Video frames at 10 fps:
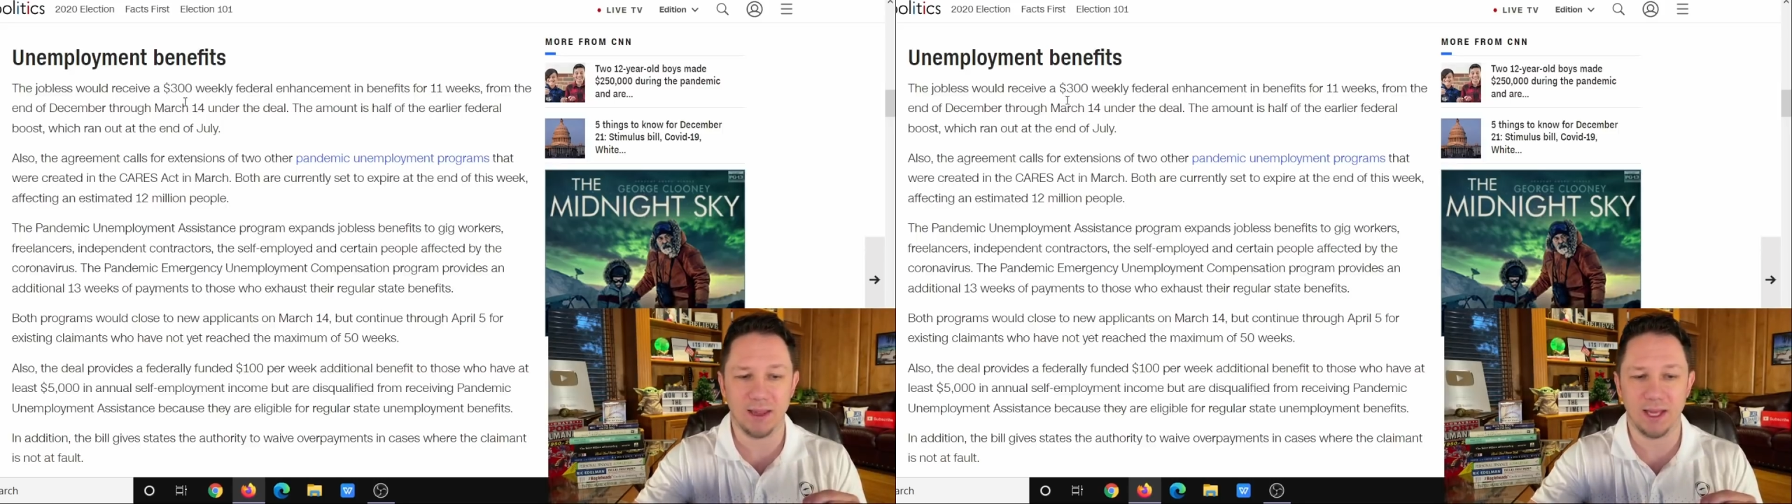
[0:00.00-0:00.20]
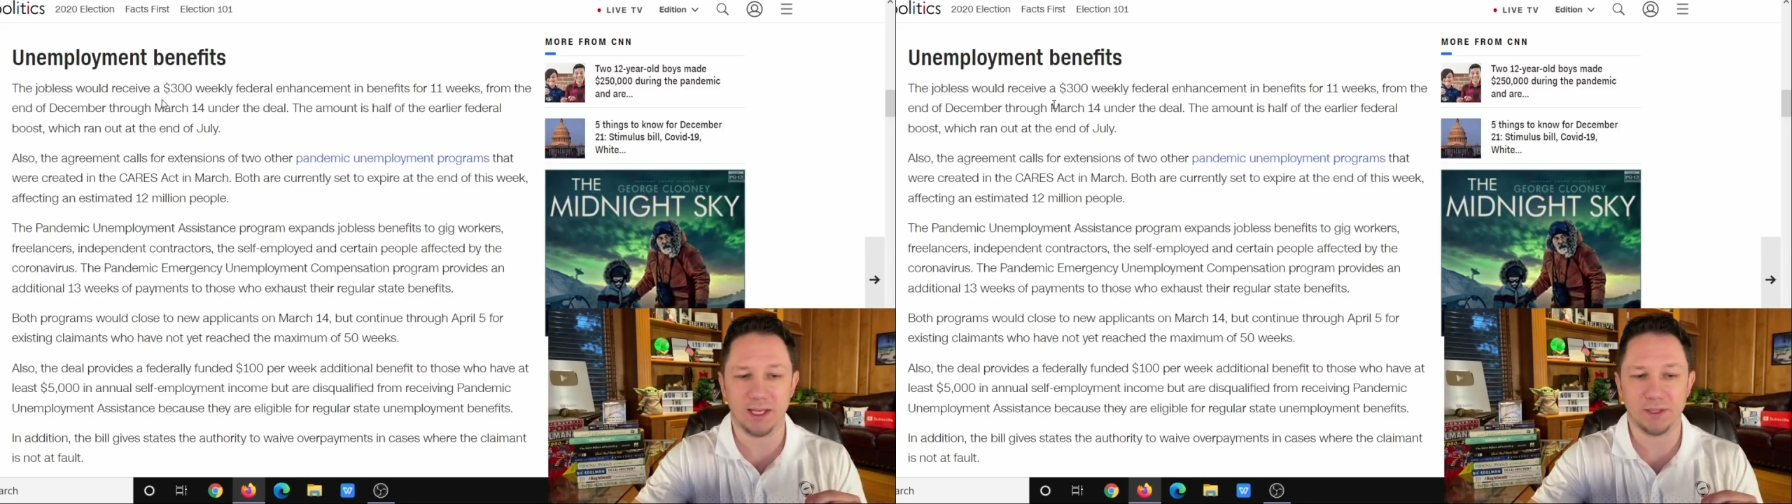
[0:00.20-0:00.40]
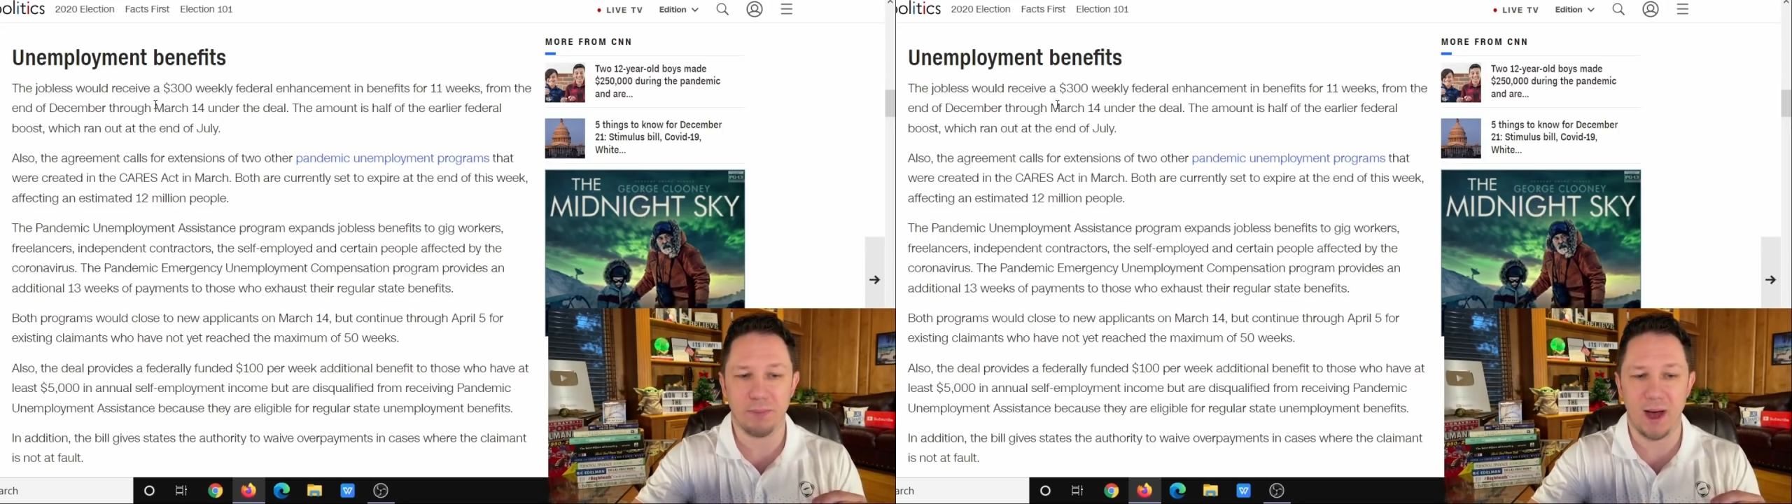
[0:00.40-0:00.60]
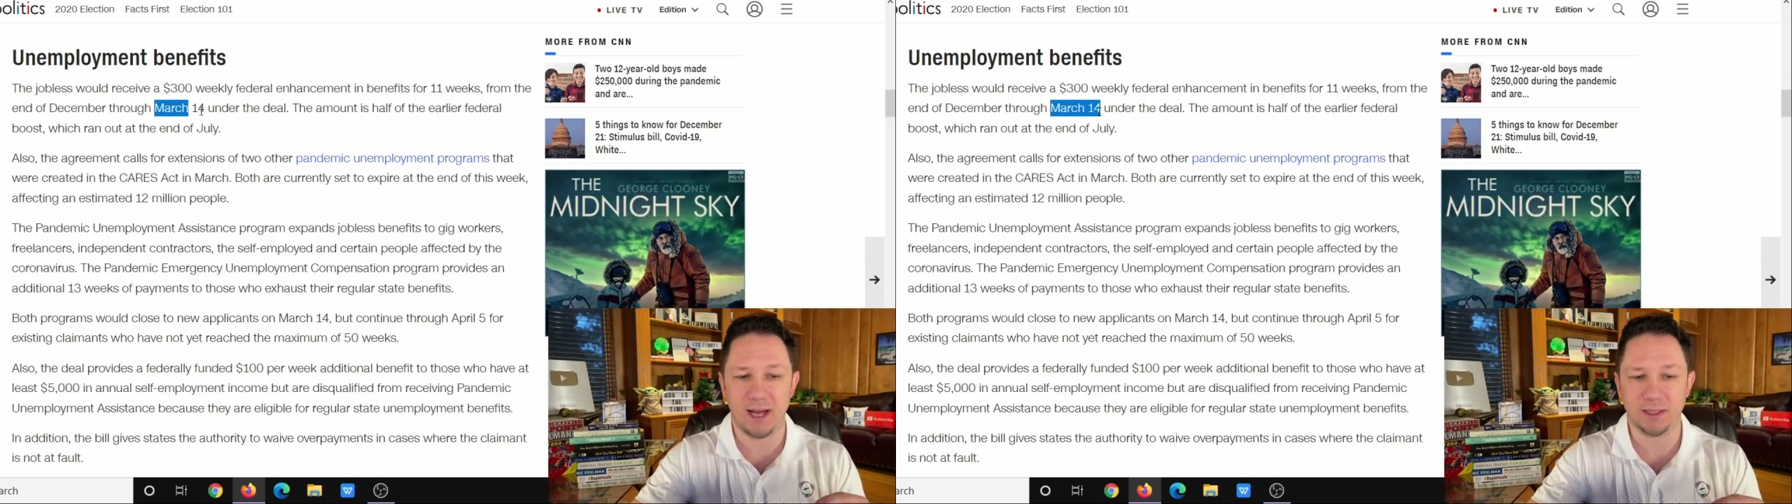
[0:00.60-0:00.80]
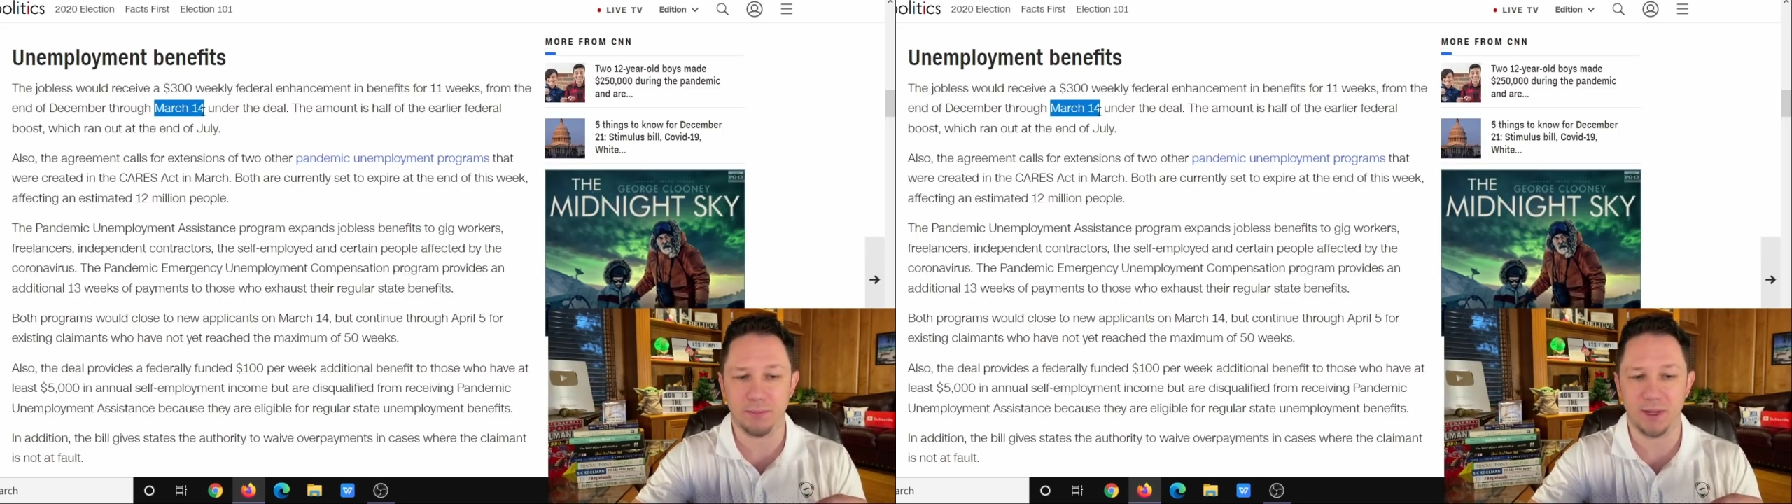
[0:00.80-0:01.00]
this
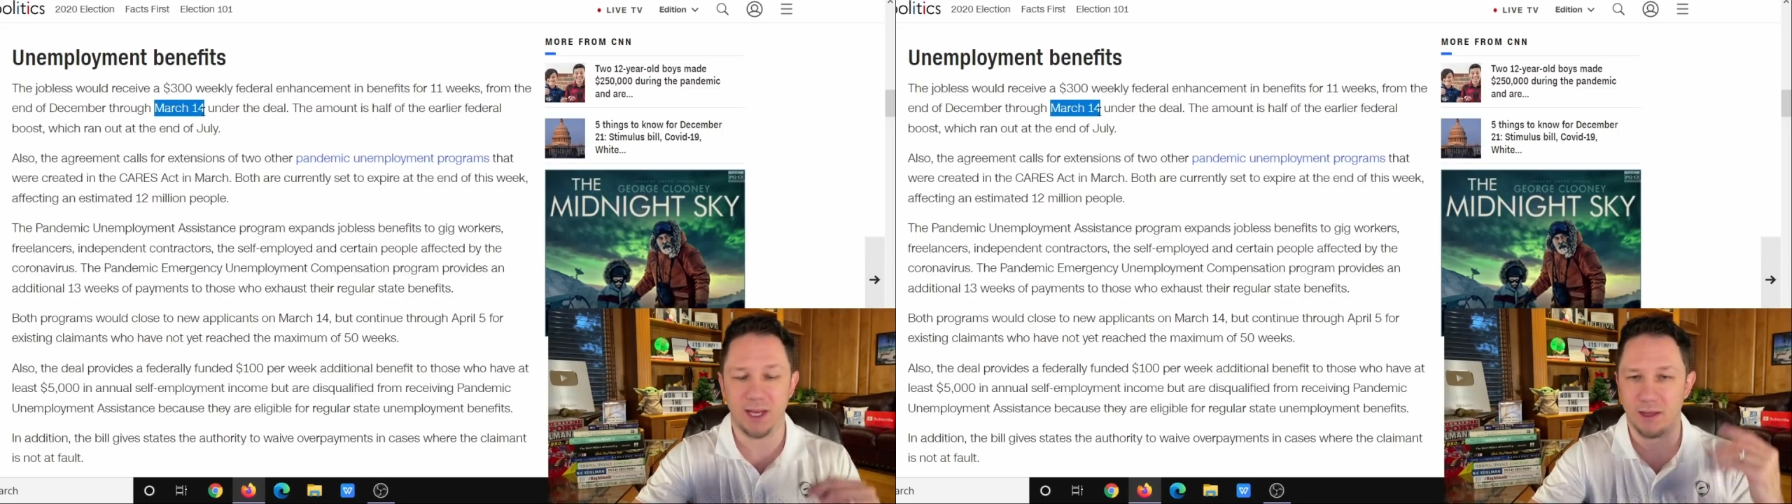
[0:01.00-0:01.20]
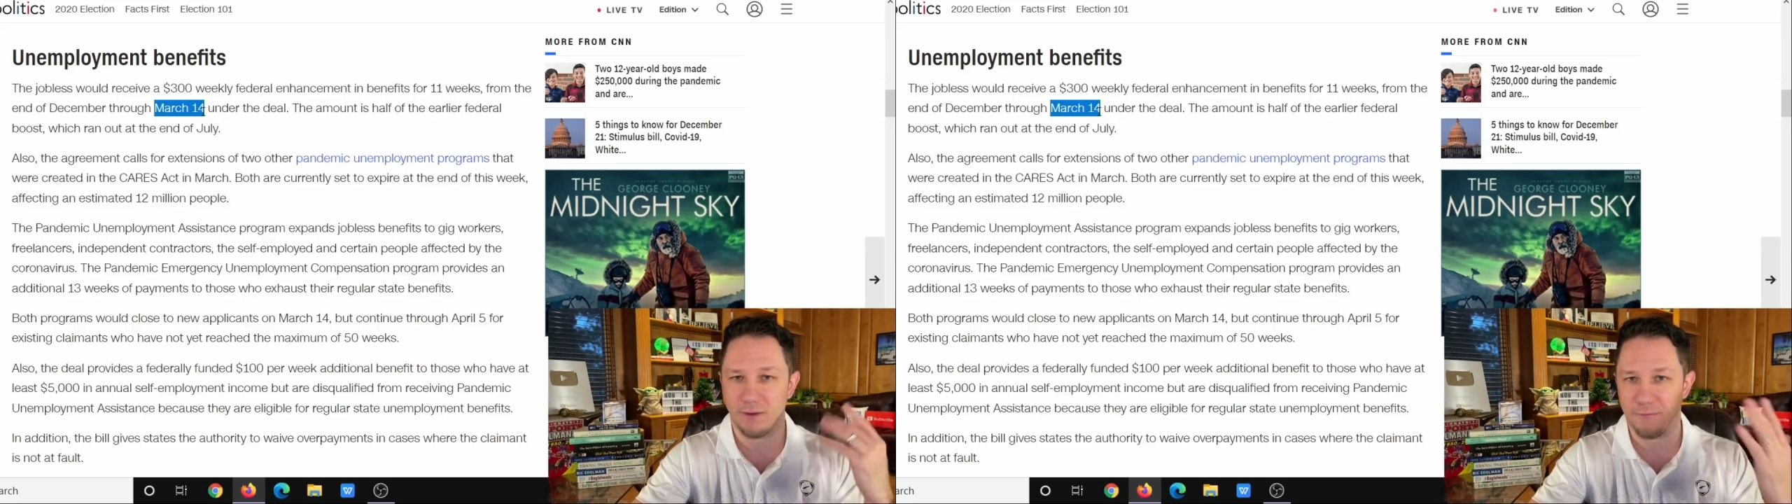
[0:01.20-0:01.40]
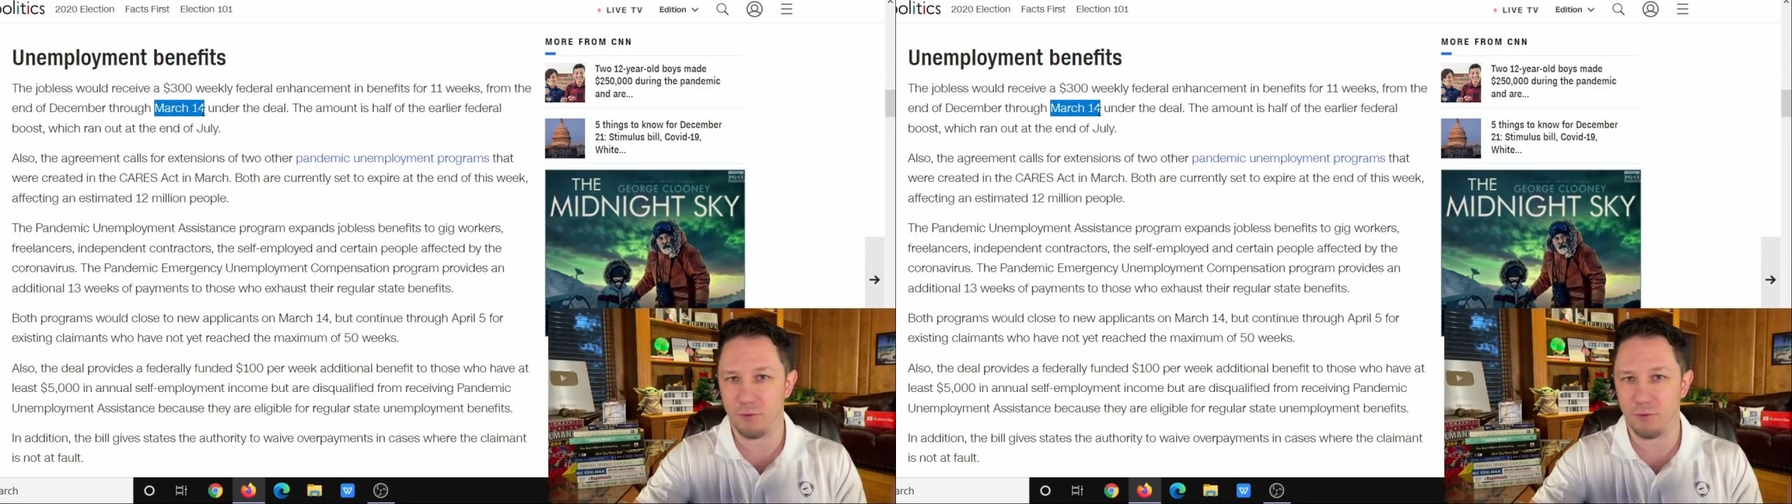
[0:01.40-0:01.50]
possibly in the